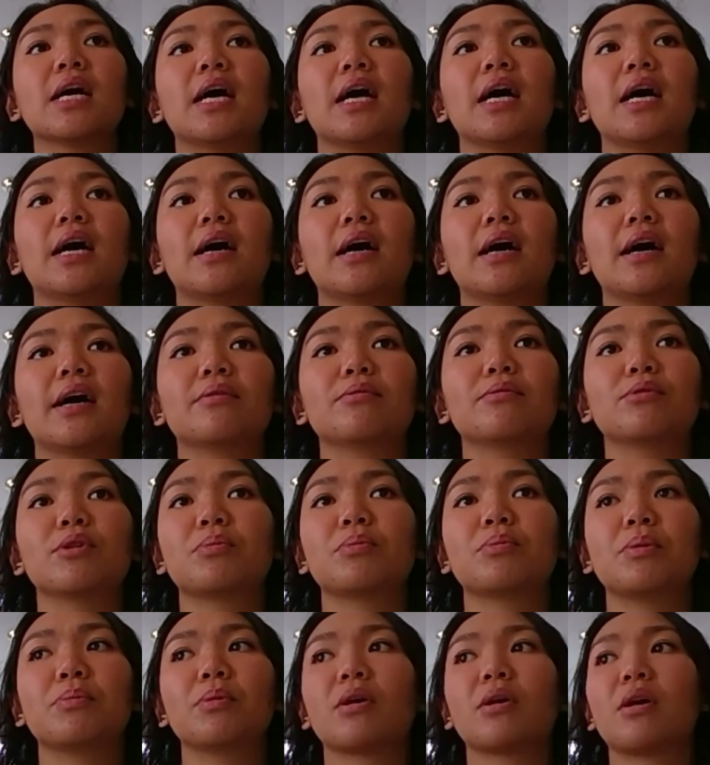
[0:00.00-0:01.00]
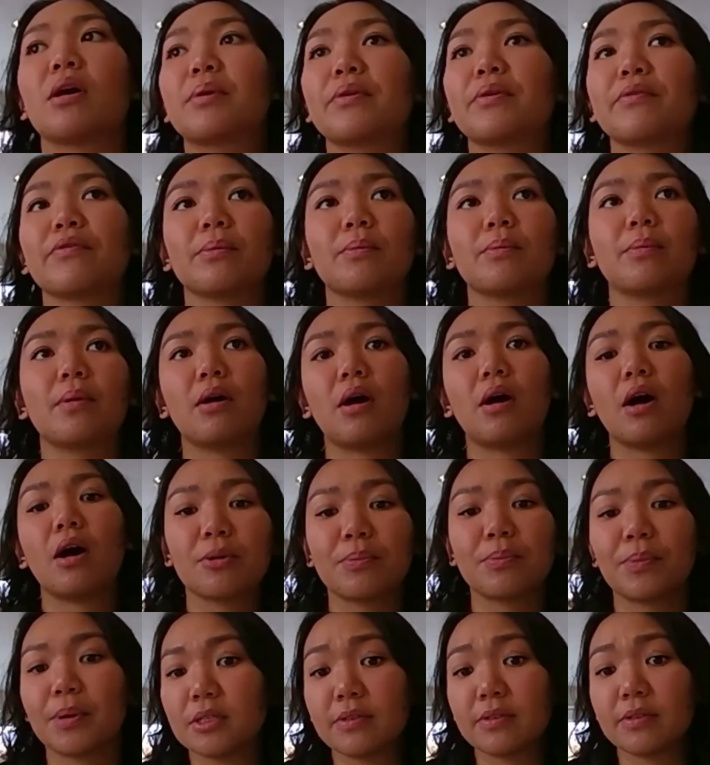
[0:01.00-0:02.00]
and with people coming from other
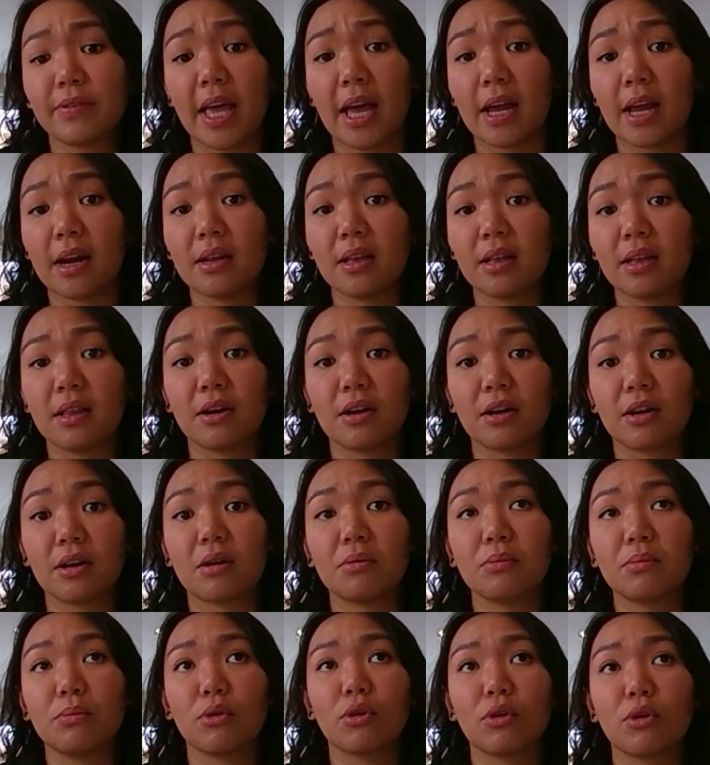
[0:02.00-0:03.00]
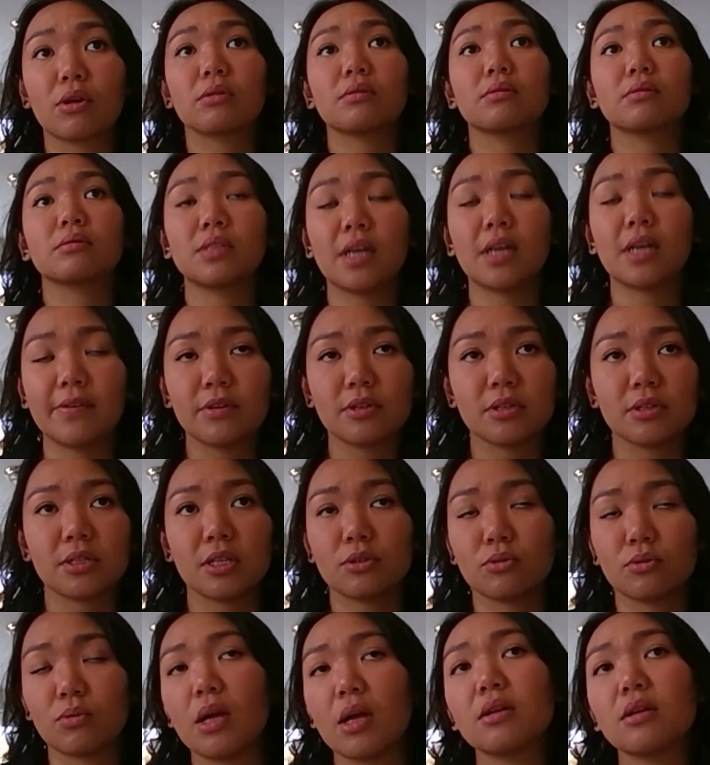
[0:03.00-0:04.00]
parts of Canada that are more diverse
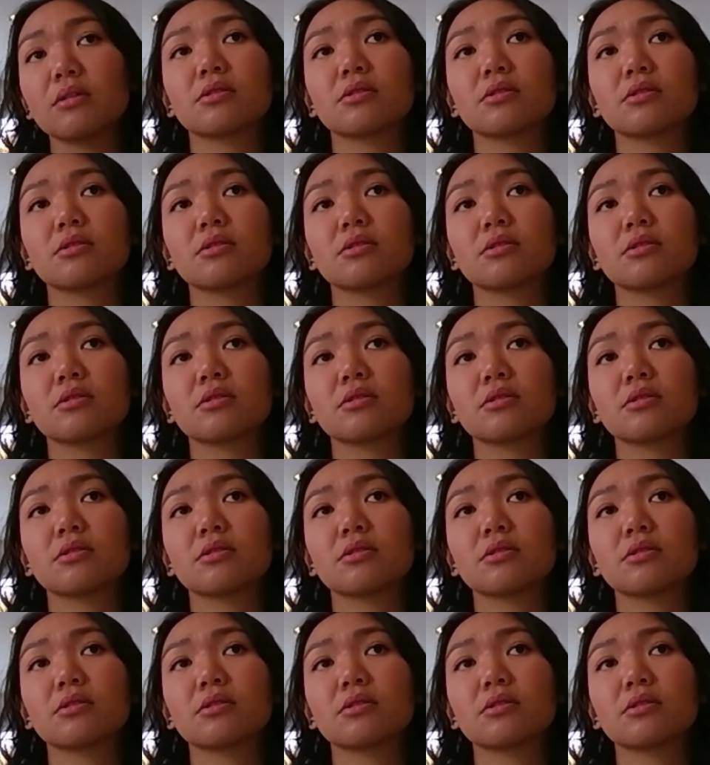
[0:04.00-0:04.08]
as well.